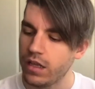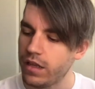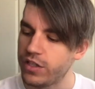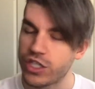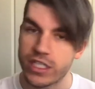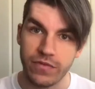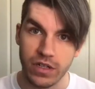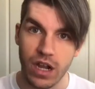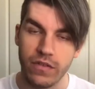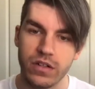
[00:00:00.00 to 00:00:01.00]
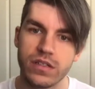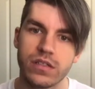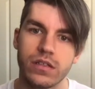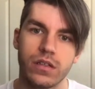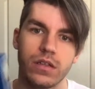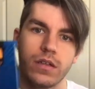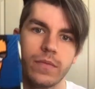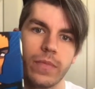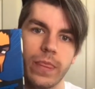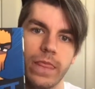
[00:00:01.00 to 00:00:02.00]
just different covers.
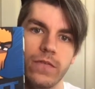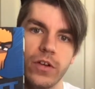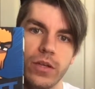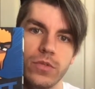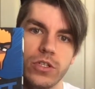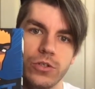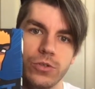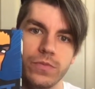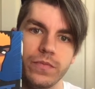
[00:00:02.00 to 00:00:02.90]
Volume 2,